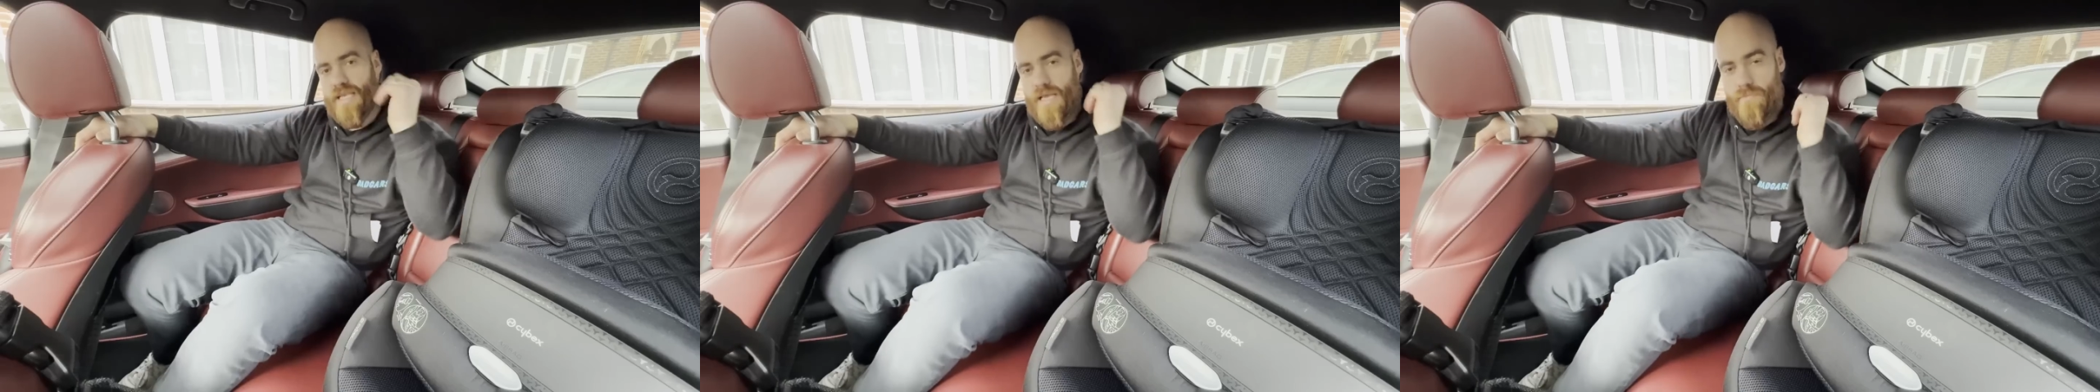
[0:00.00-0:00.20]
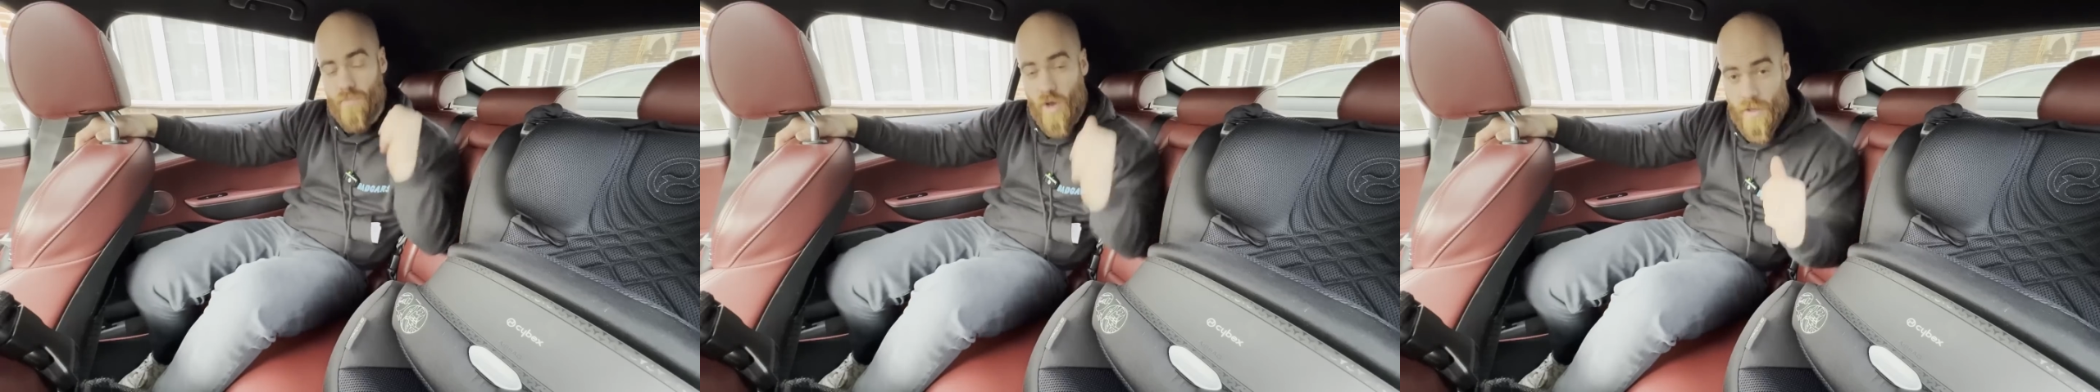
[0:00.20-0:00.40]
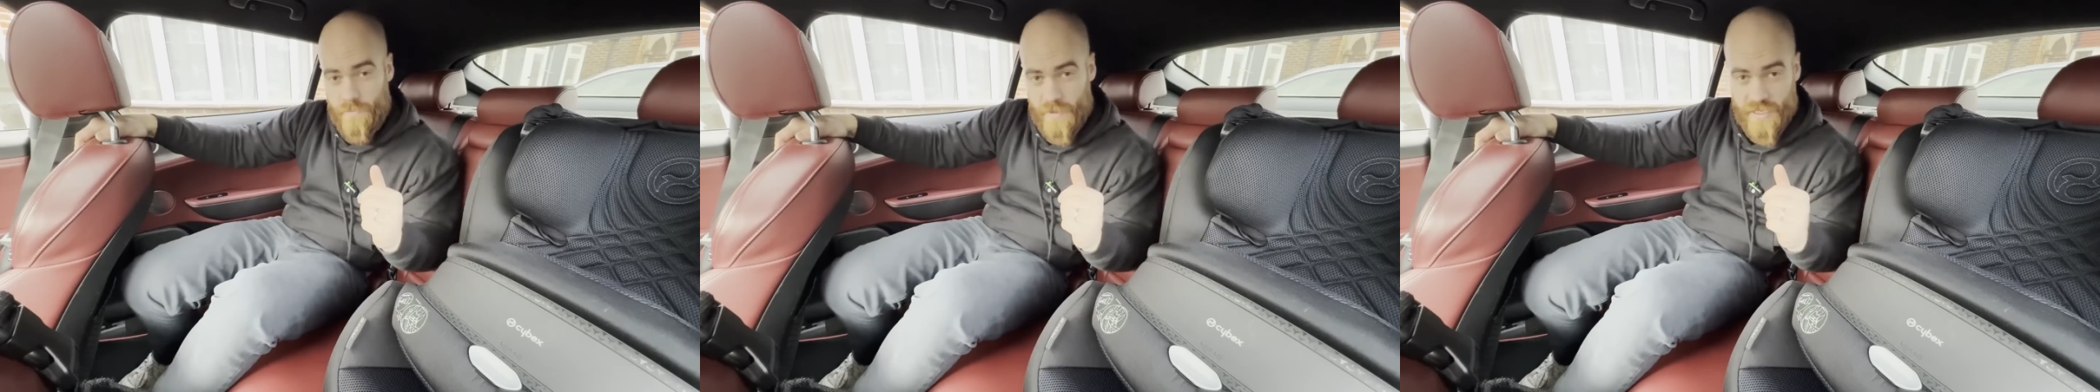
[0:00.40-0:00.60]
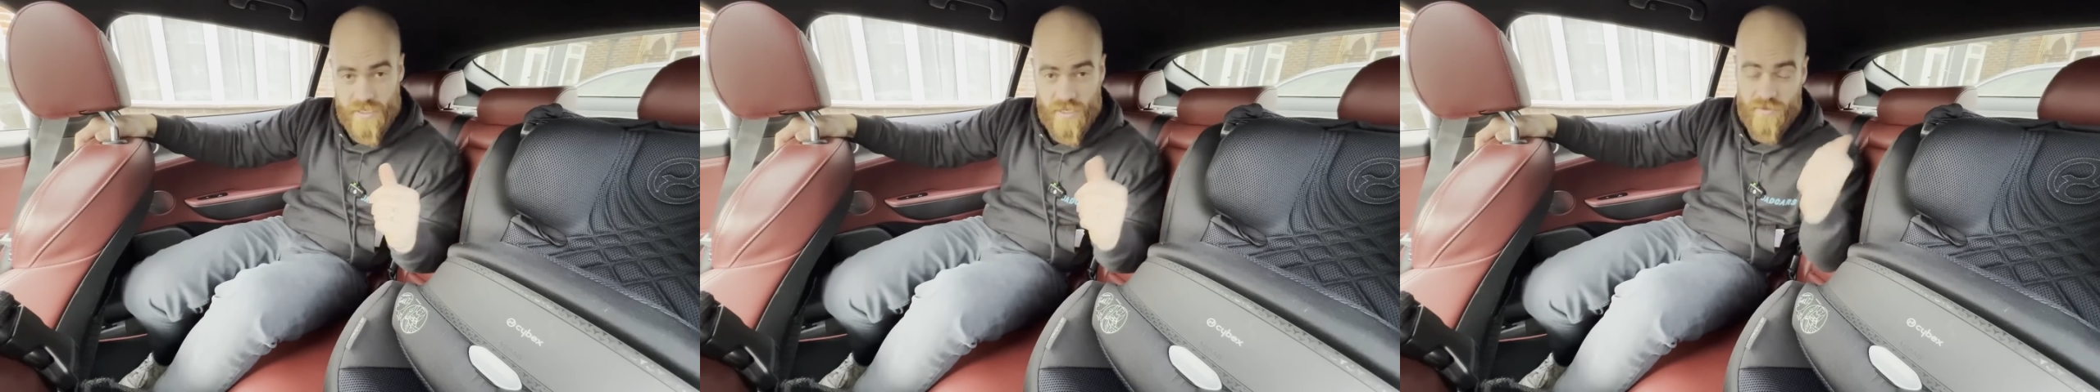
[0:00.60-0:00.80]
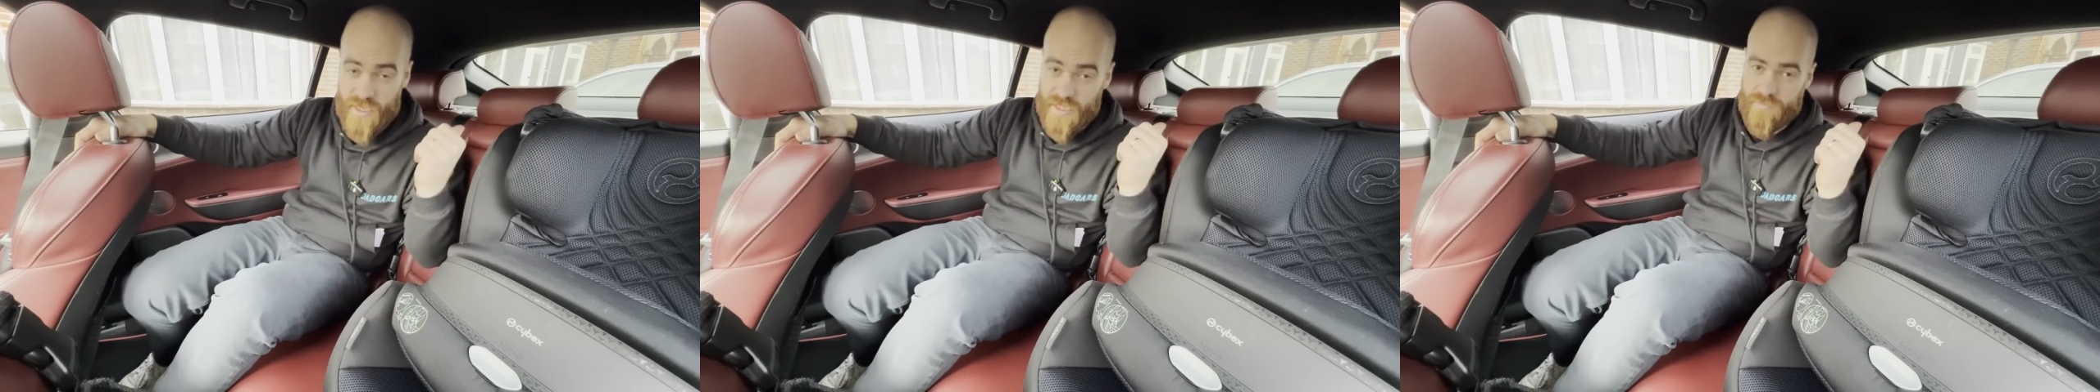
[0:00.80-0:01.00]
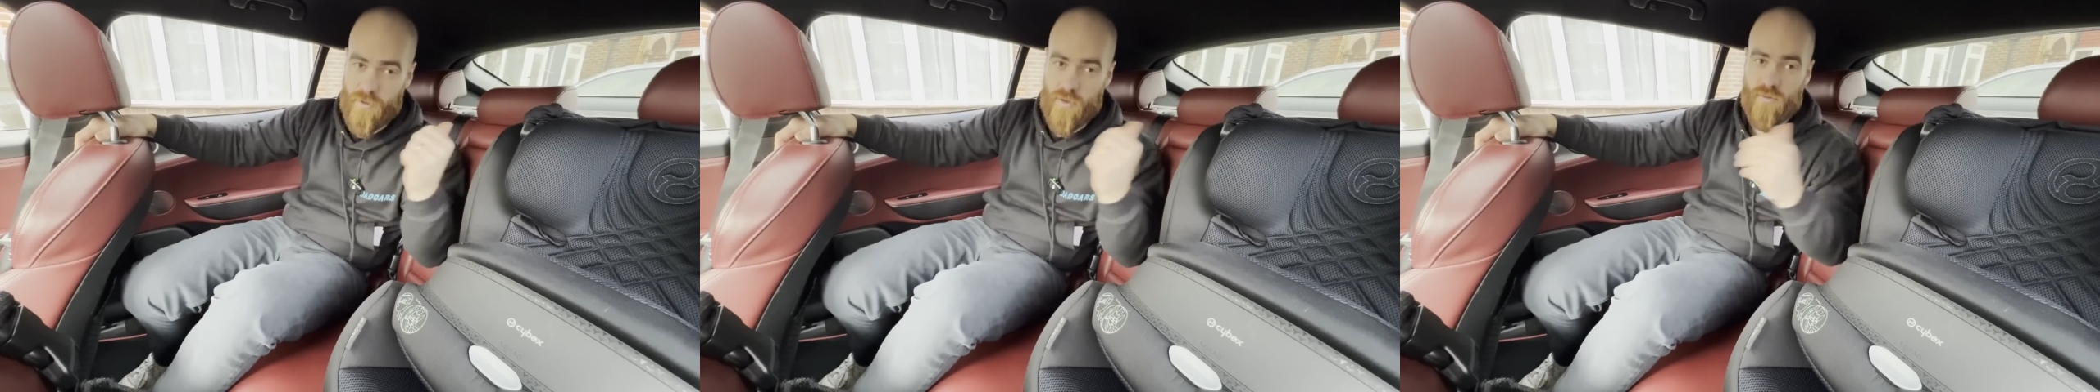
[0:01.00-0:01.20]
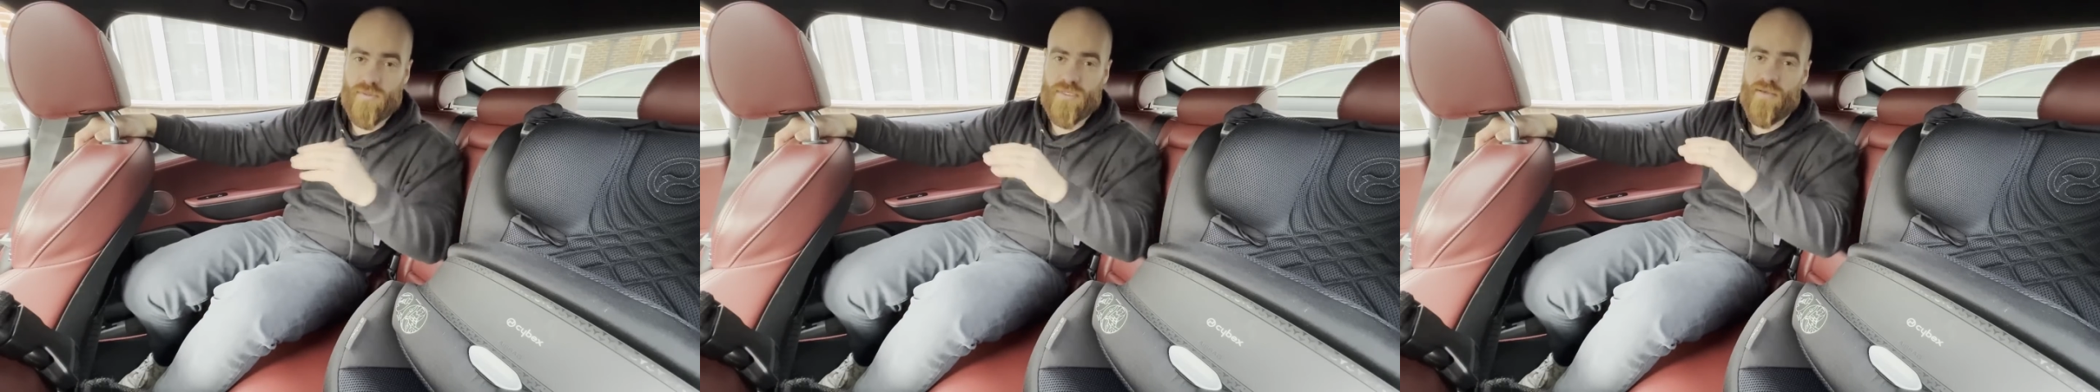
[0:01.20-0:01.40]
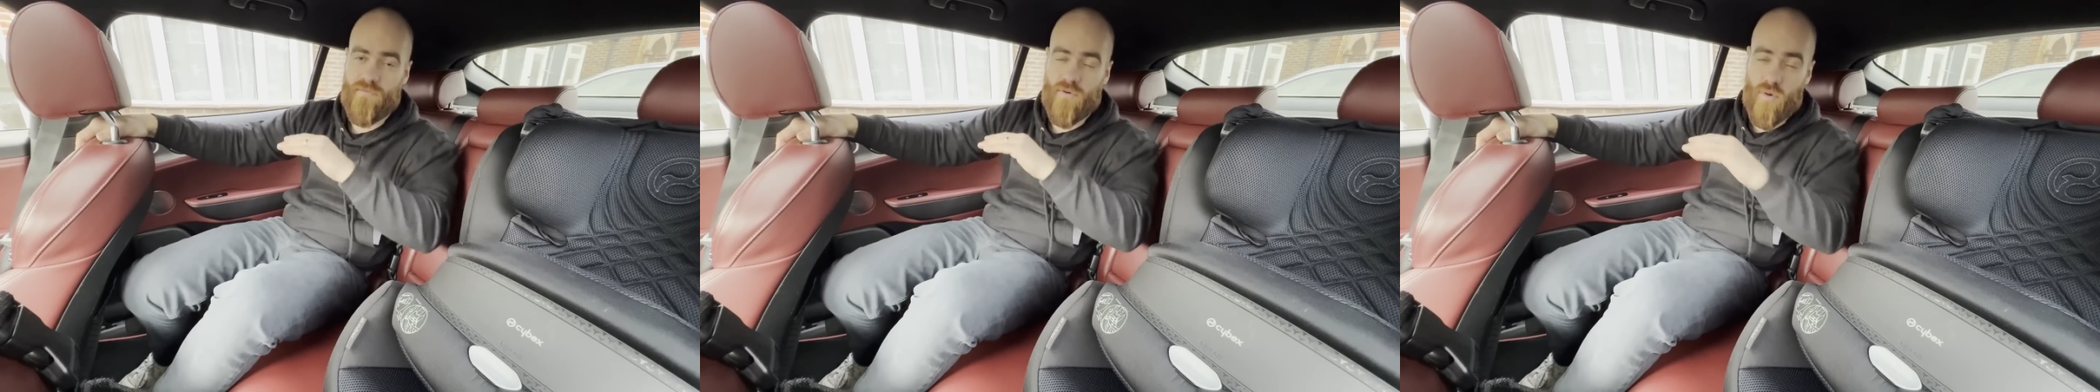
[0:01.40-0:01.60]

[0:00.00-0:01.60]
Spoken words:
in my opinion, this boot would give